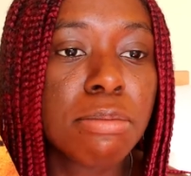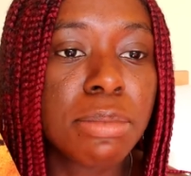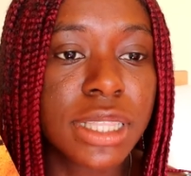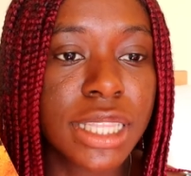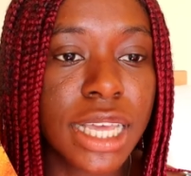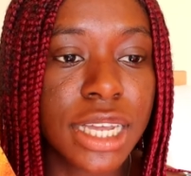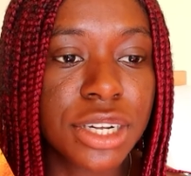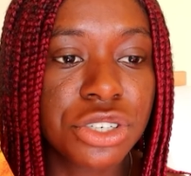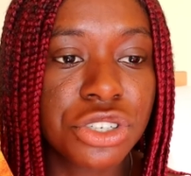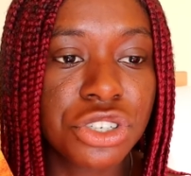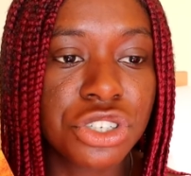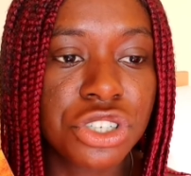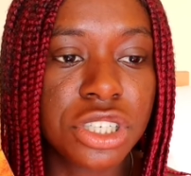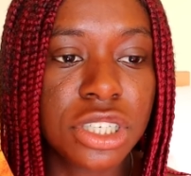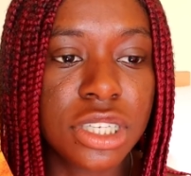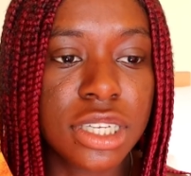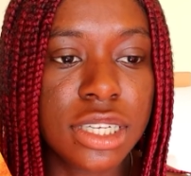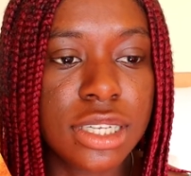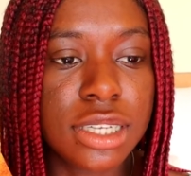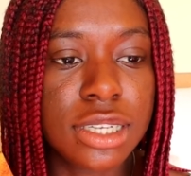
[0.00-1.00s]
But then
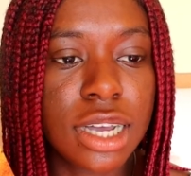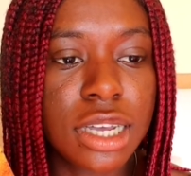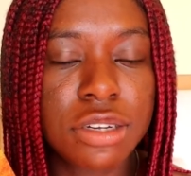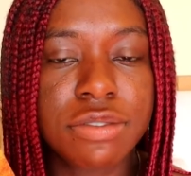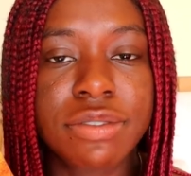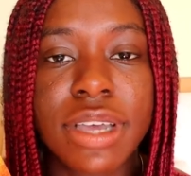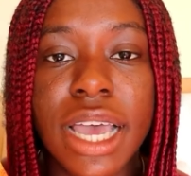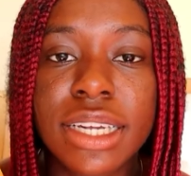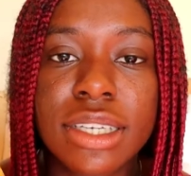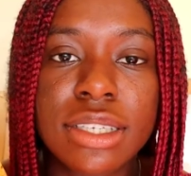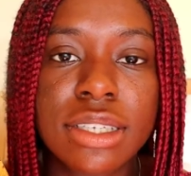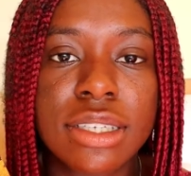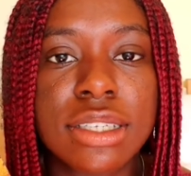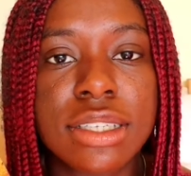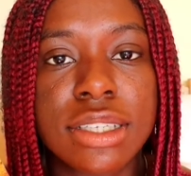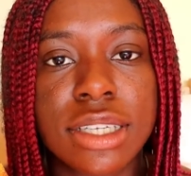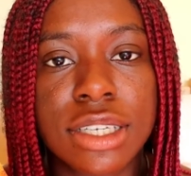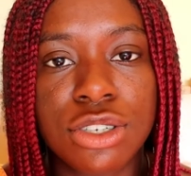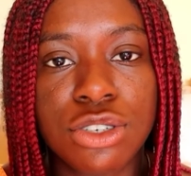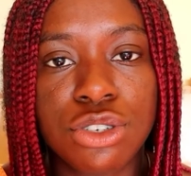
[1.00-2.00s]
she kind of
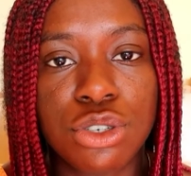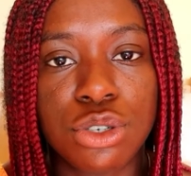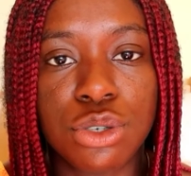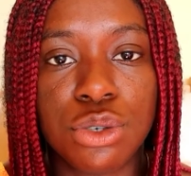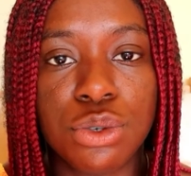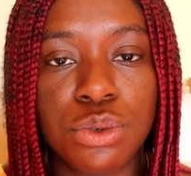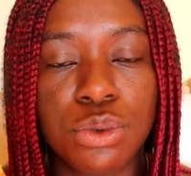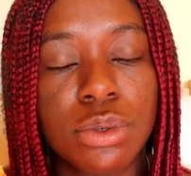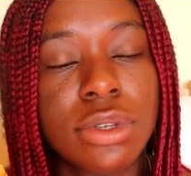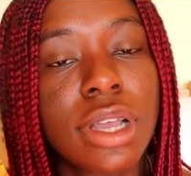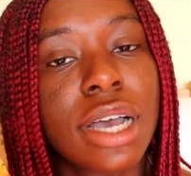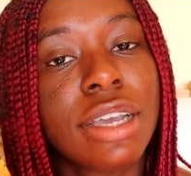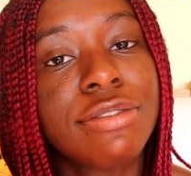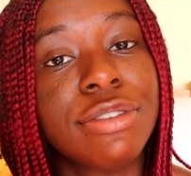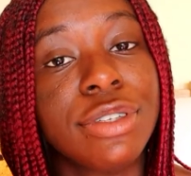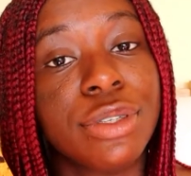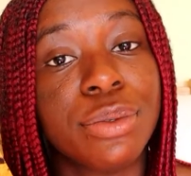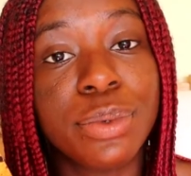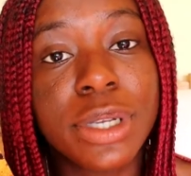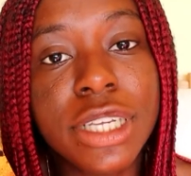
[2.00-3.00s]
enters into life
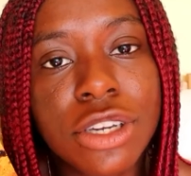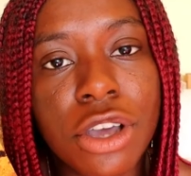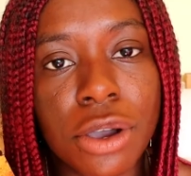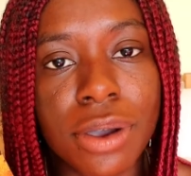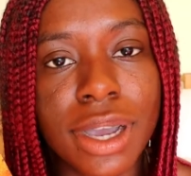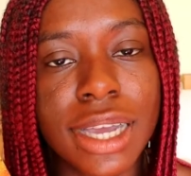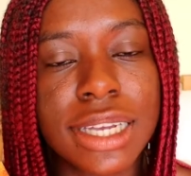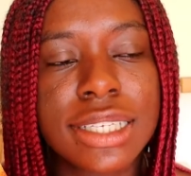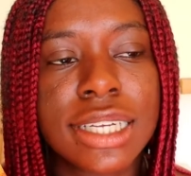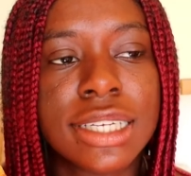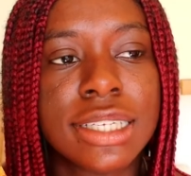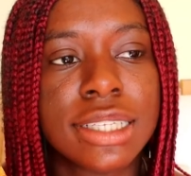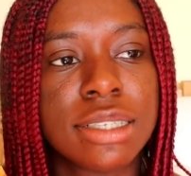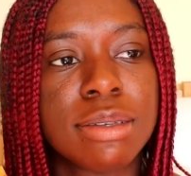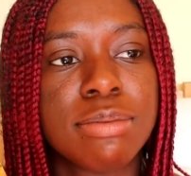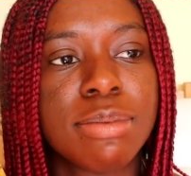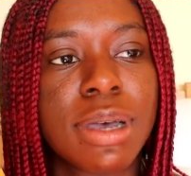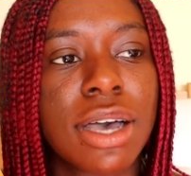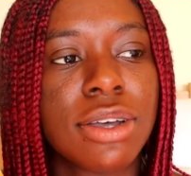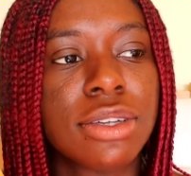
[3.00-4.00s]
as we know it, and it's
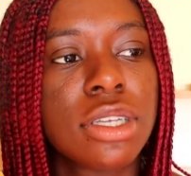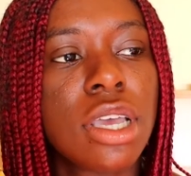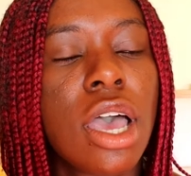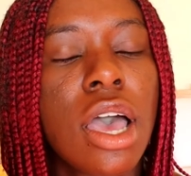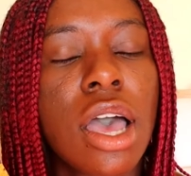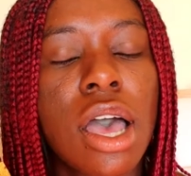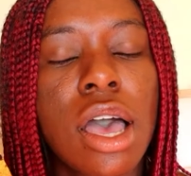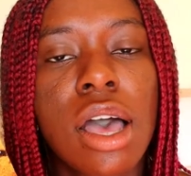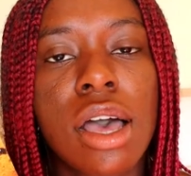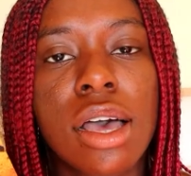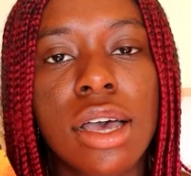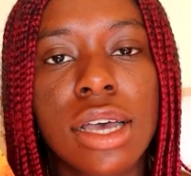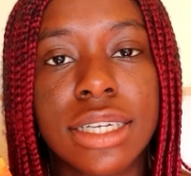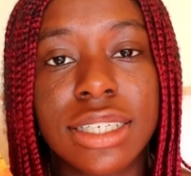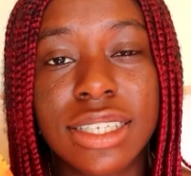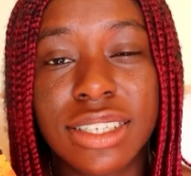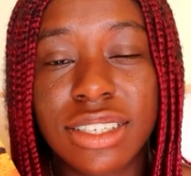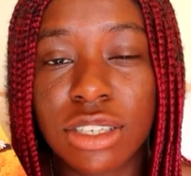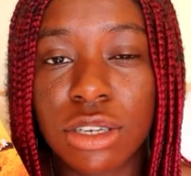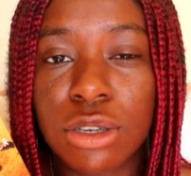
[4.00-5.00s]
about her
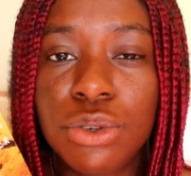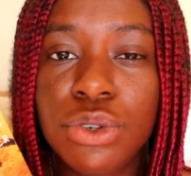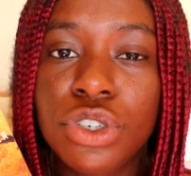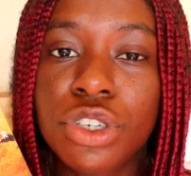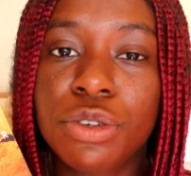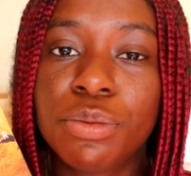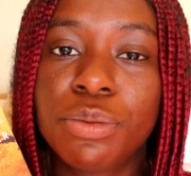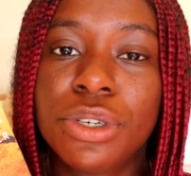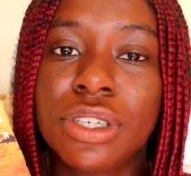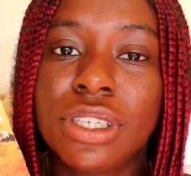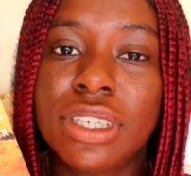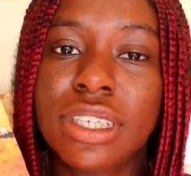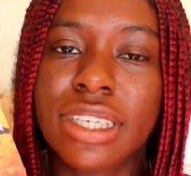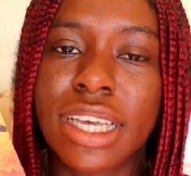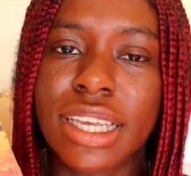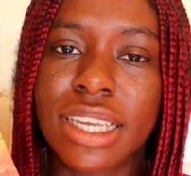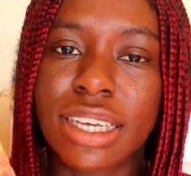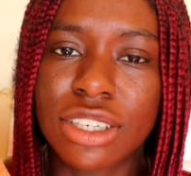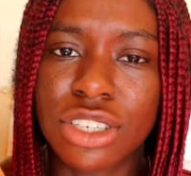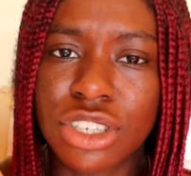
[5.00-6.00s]
disillusionment,
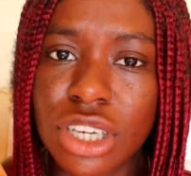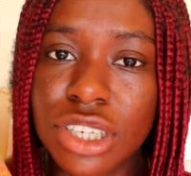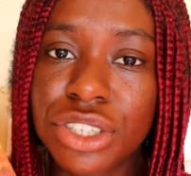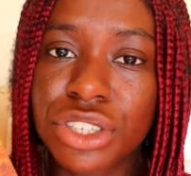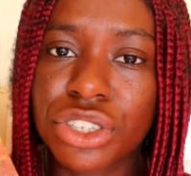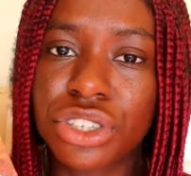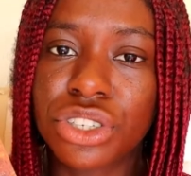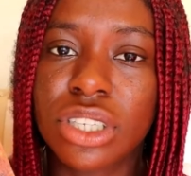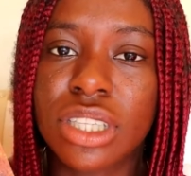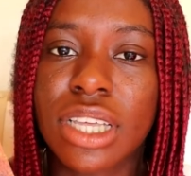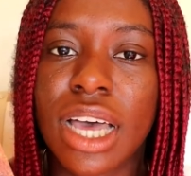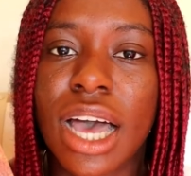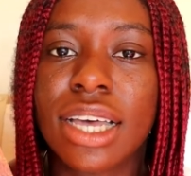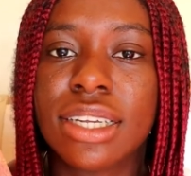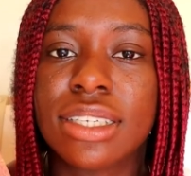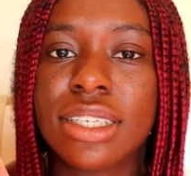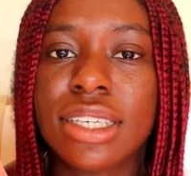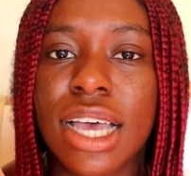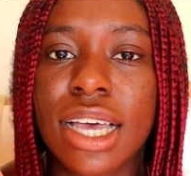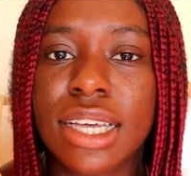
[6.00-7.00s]
getting adjusted to
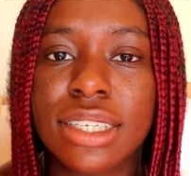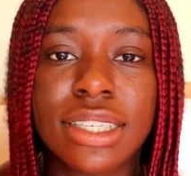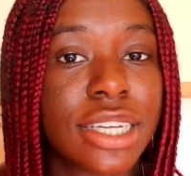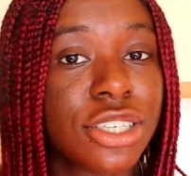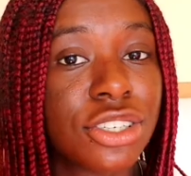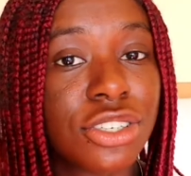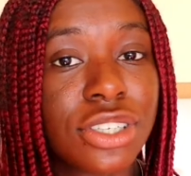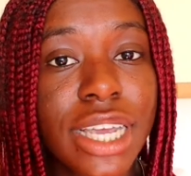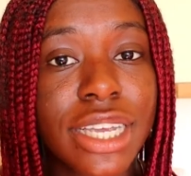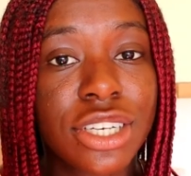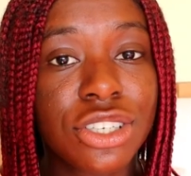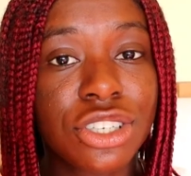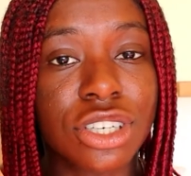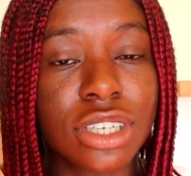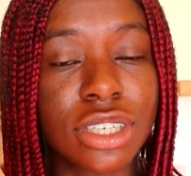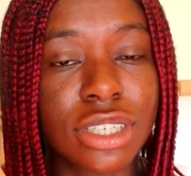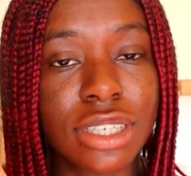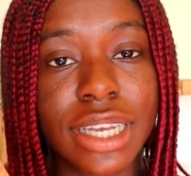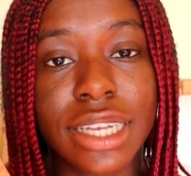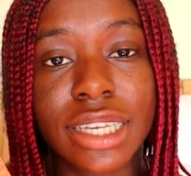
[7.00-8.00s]
that, and
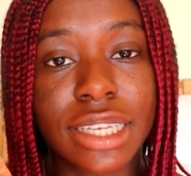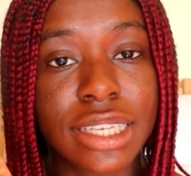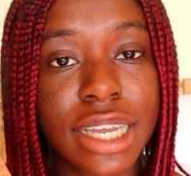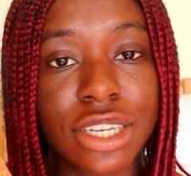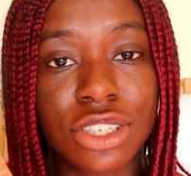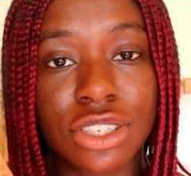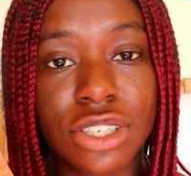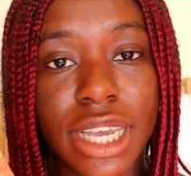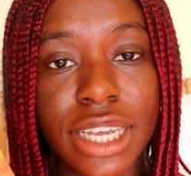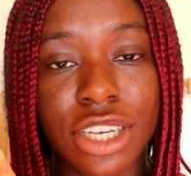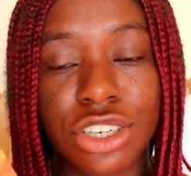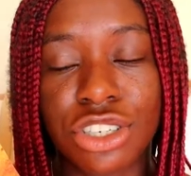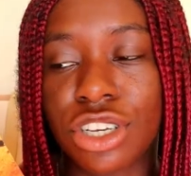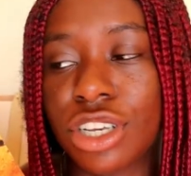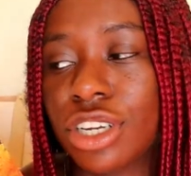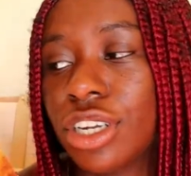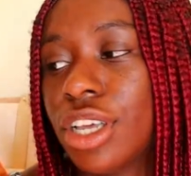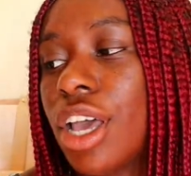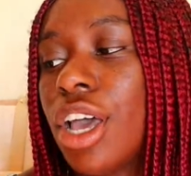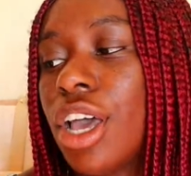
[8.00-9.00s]
education, getting an education.